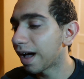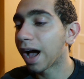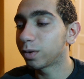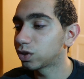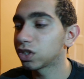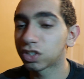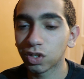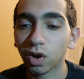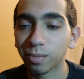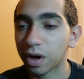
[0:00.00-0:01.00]
I was just
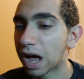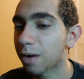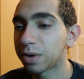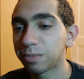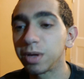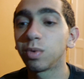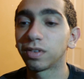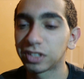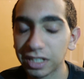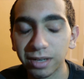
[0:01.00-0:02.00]
talking about how many people
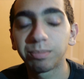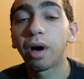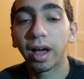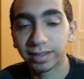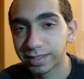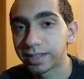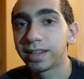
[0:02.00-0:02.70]
have seen it, but